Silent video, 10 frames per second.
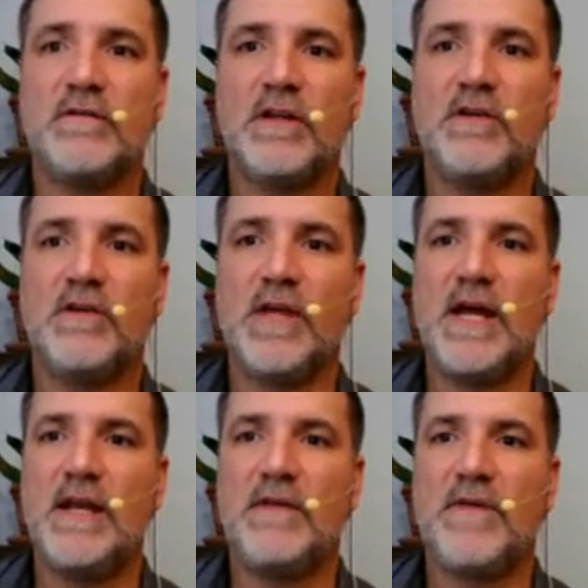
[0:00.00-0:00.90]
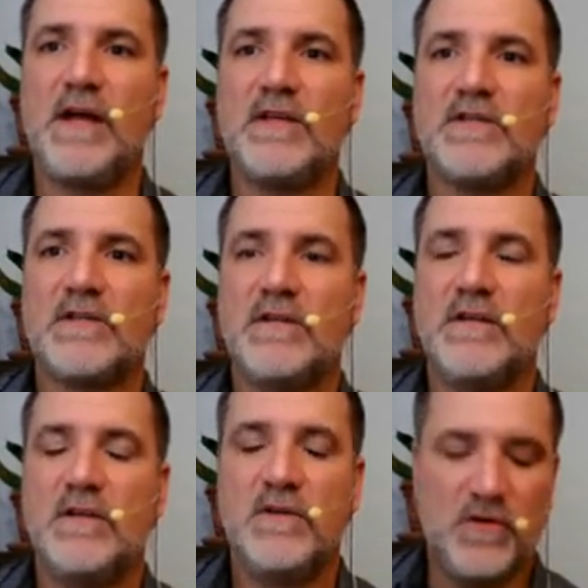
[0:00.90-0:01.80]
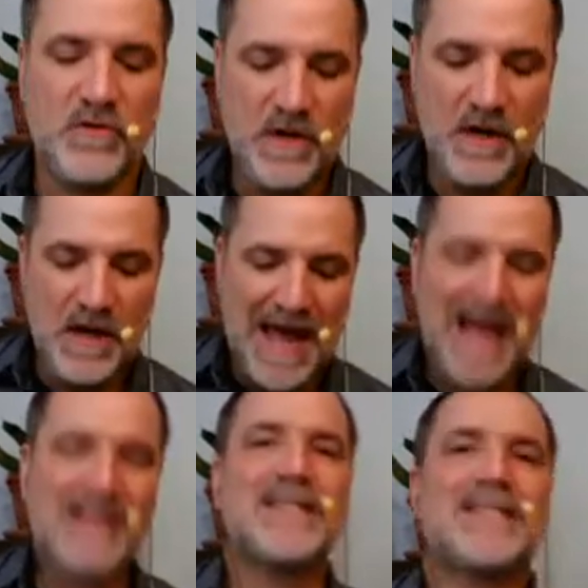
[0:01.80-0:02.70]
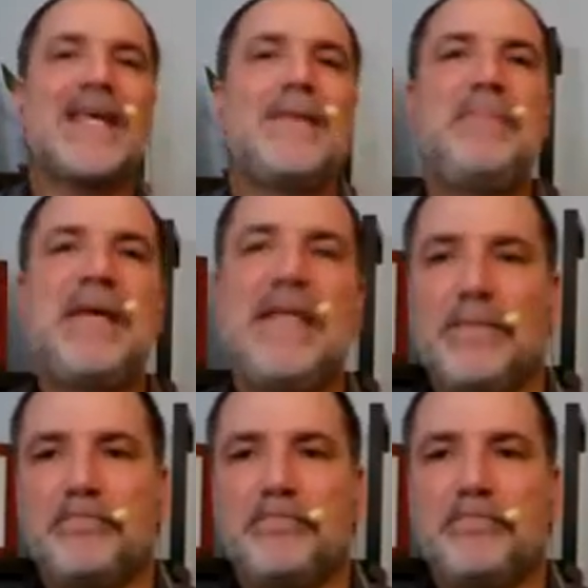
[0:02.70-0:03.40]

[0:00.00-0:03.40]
clearly identifies or has the same meaning.